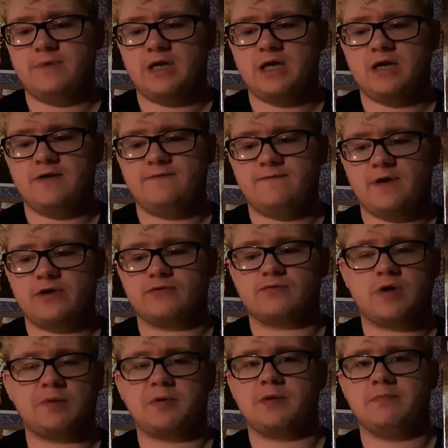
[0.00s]
uh, Father
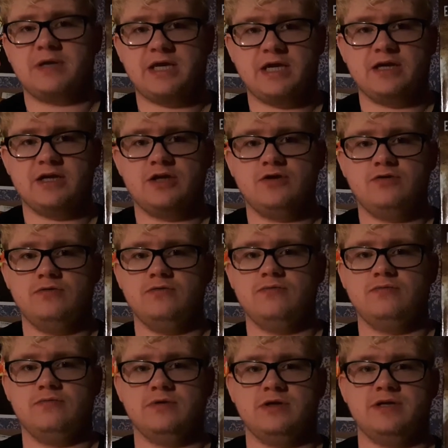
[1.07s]
Robert McKenna,
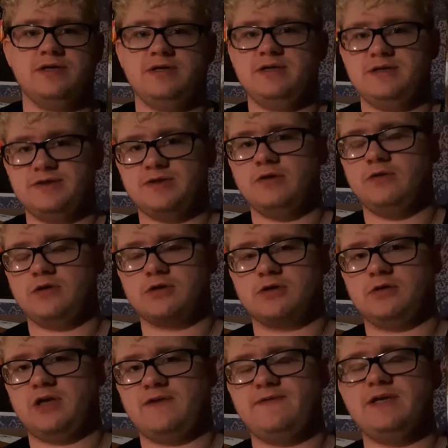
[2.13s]
who uh, is no longer
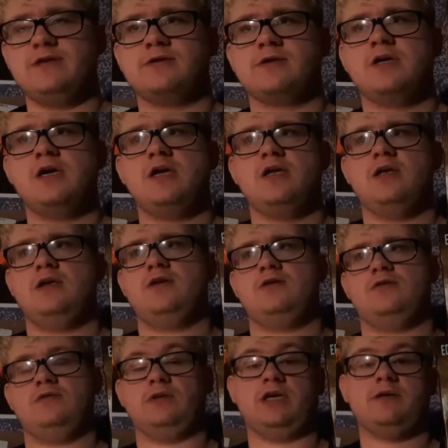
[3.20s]
alive either,
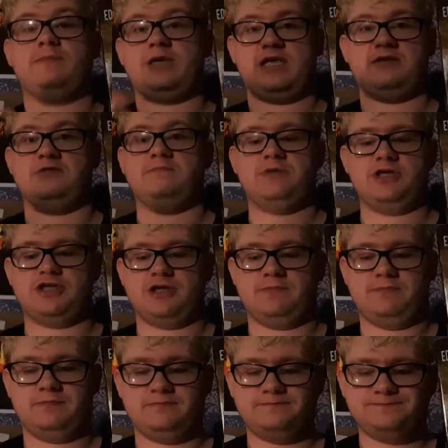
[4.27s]
who later became a bishop,